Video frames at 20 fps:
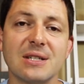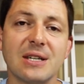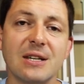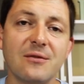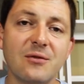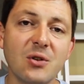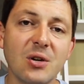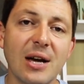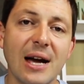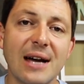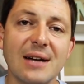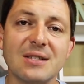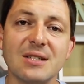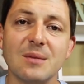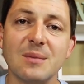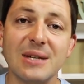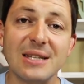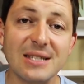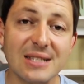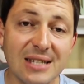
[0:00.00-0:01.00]
give you guys
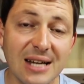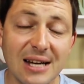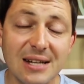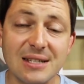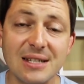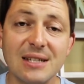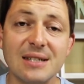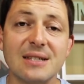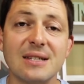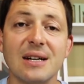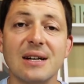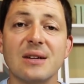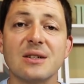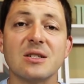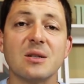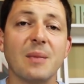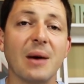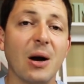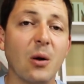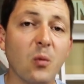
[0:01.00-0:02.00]
some inside
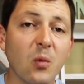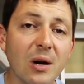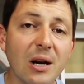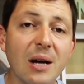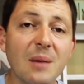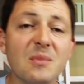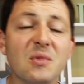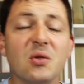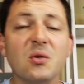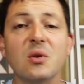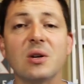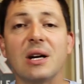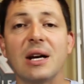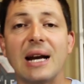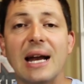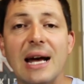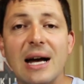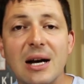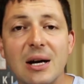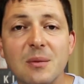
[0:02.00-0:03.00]
details about what I'm doing
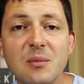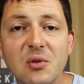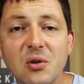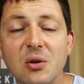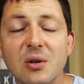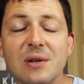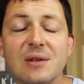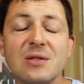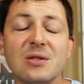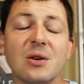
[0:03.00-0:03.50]
and how I'm doing it.